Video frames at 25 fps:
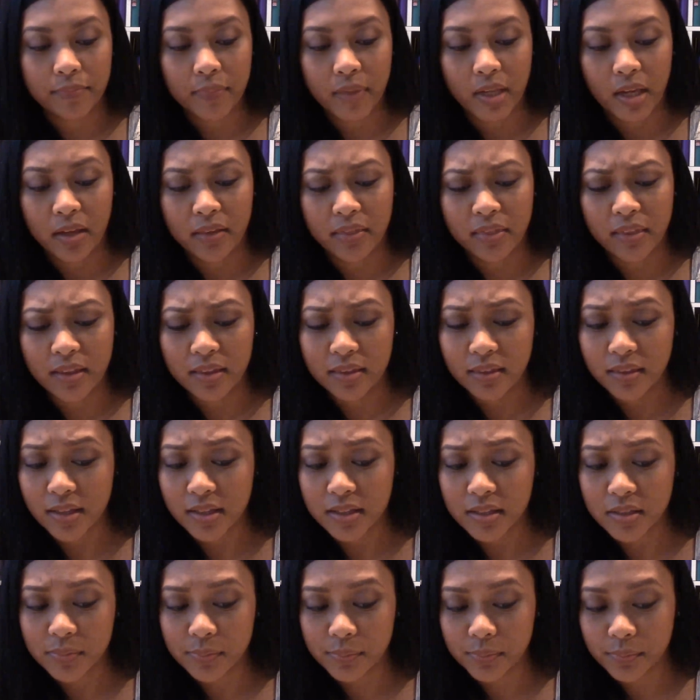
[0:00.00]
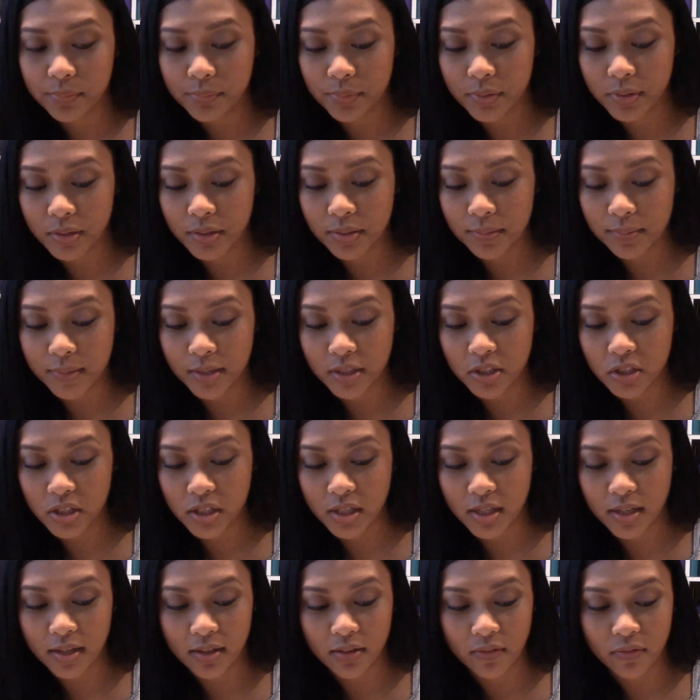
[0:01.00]
I think that's pretty much
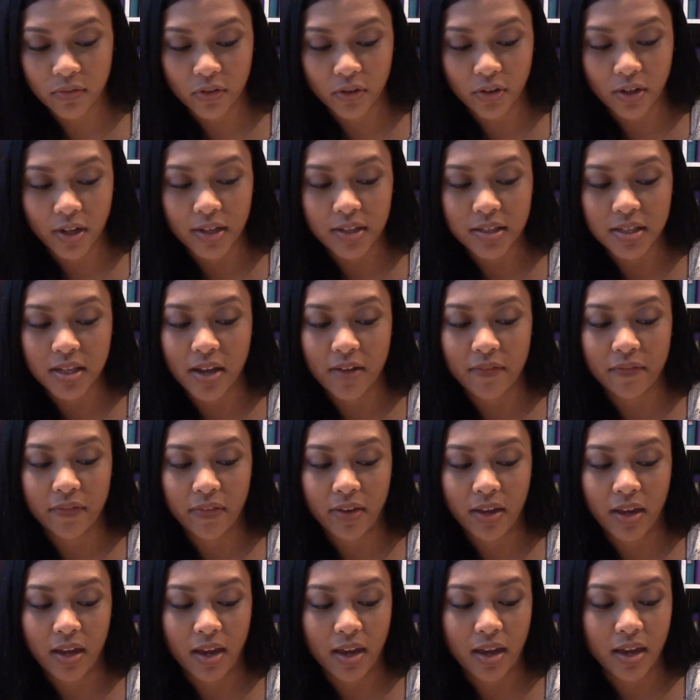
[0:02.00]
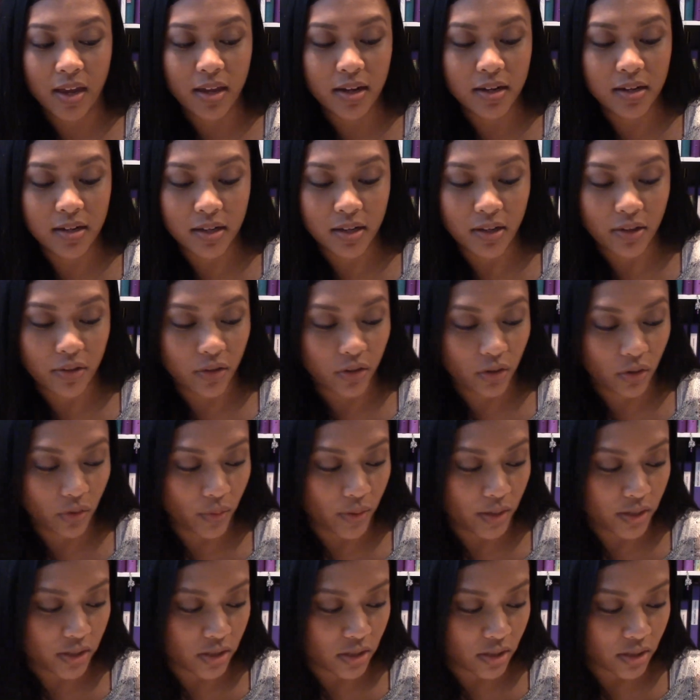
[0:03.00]
it. If you guys have any other
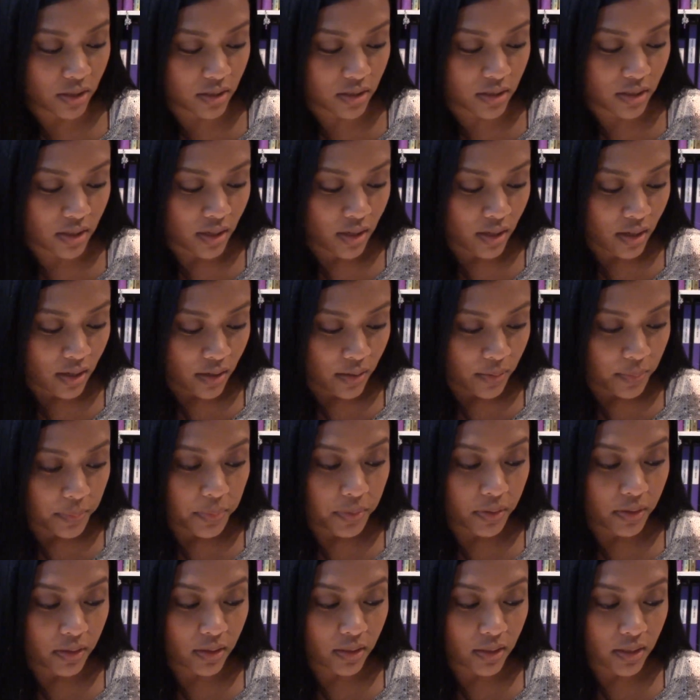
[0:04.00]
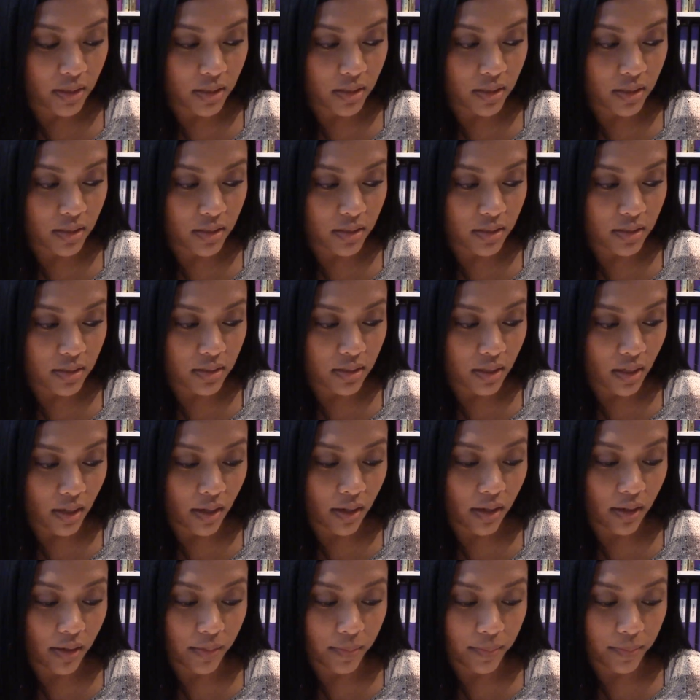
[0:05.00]
questions, please
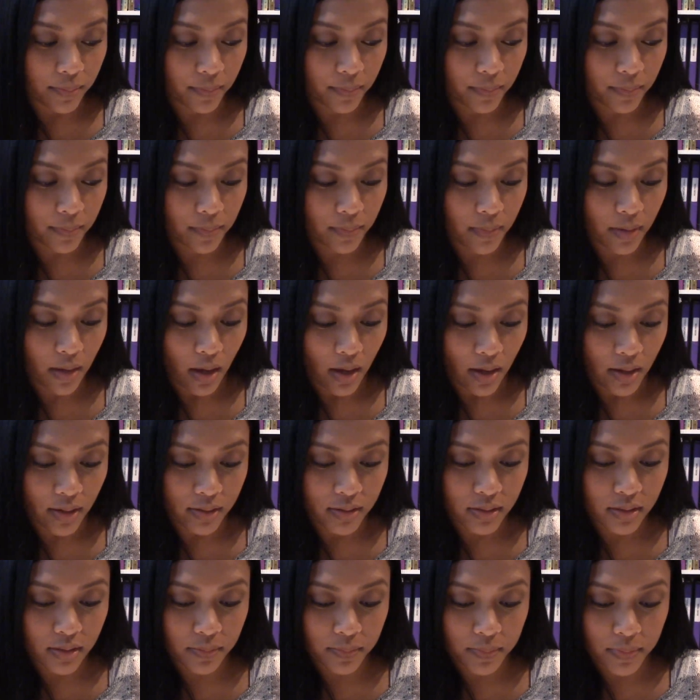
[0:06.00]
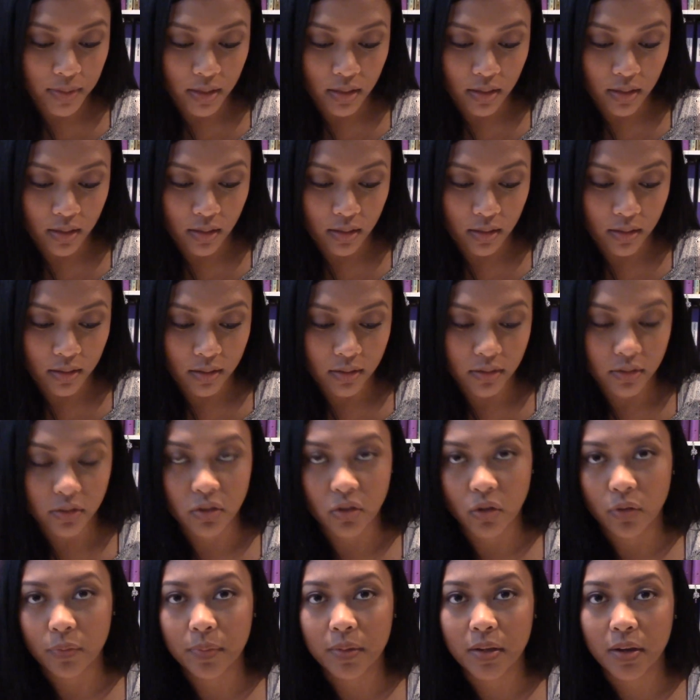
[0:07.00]
ask me.
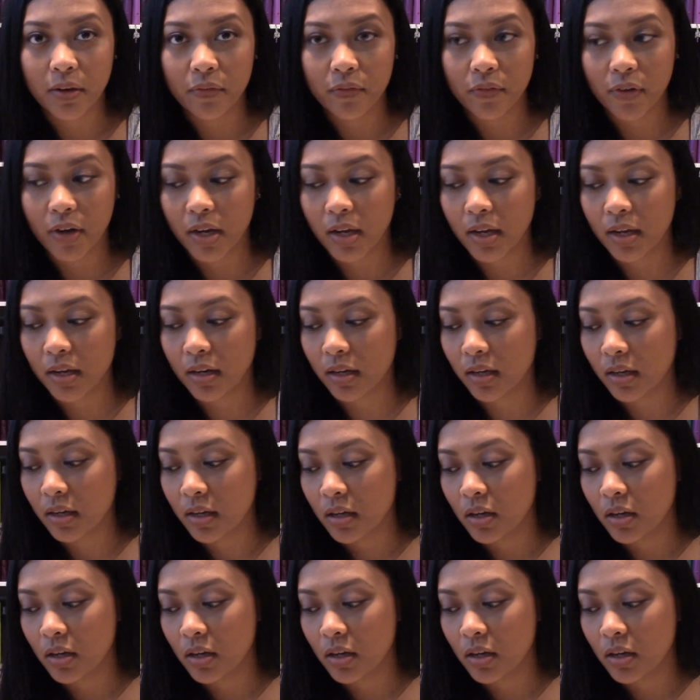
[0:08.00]
Don't be afraid.